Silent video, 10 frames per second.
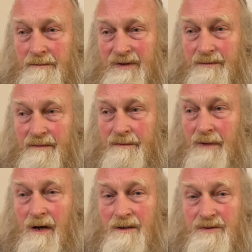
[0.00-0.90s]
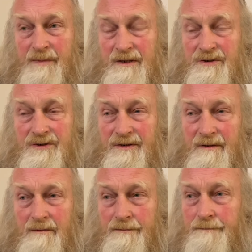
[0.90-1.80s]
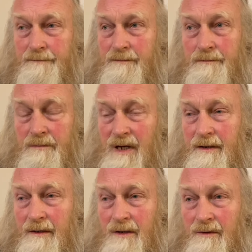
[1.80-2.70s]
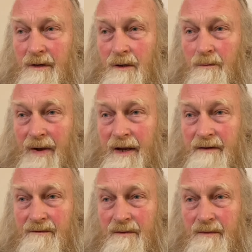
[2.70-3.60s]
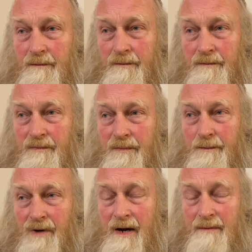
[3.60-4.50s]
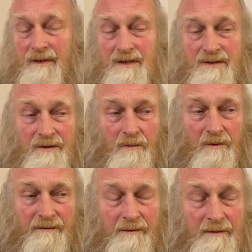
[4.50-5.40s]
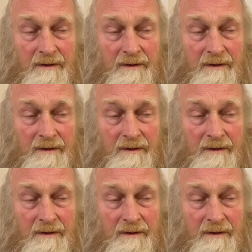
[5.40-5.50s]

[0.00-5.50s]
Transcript: the Archbishop and the whole pack of them, Prime Minister and all of them,